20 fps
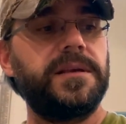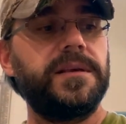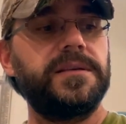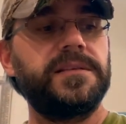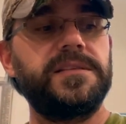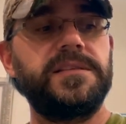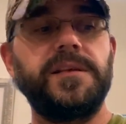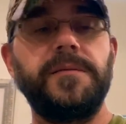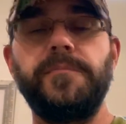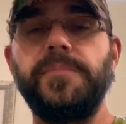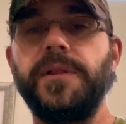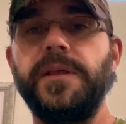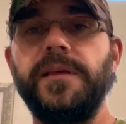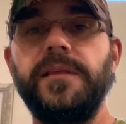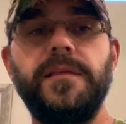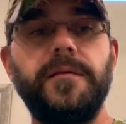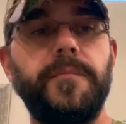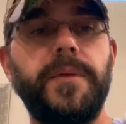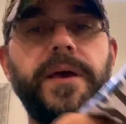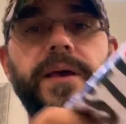simply
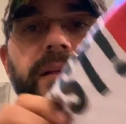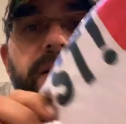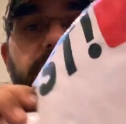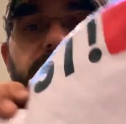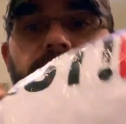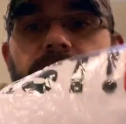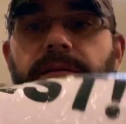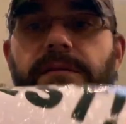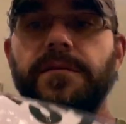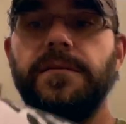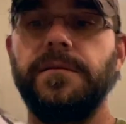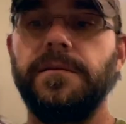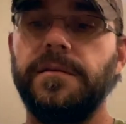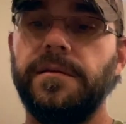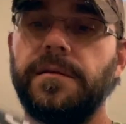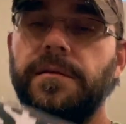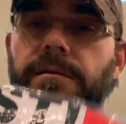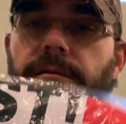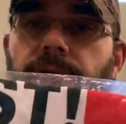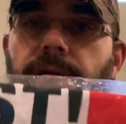the best,
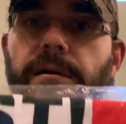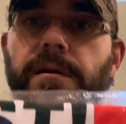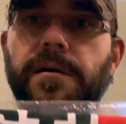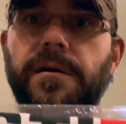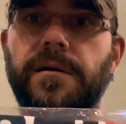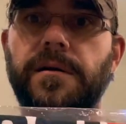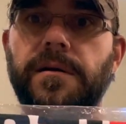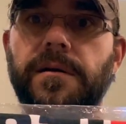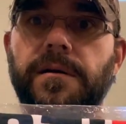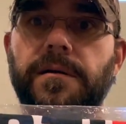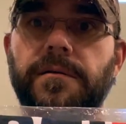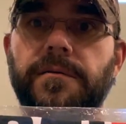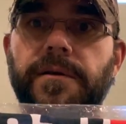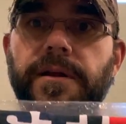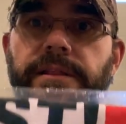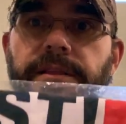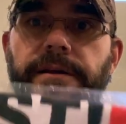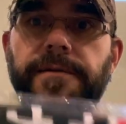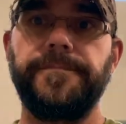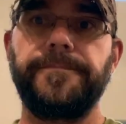right
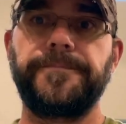there.